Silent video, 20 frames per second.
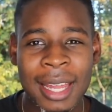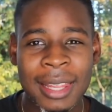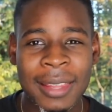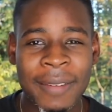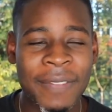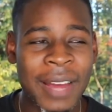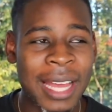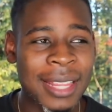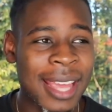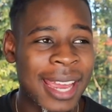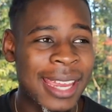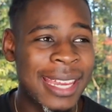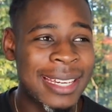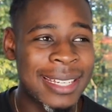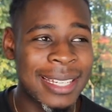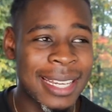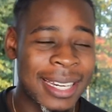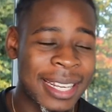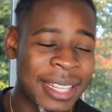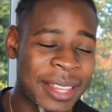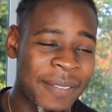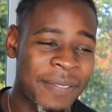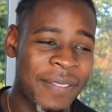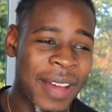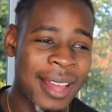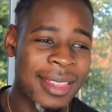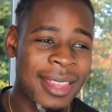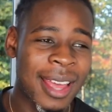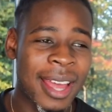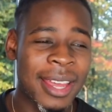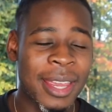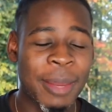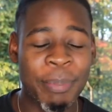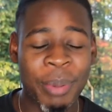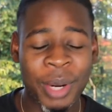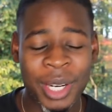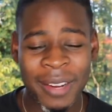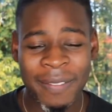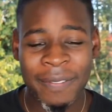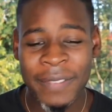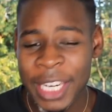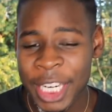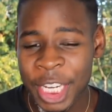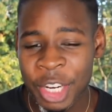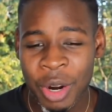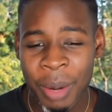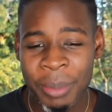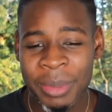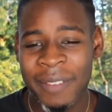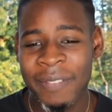the fact that he did it, the fact that he put the video up,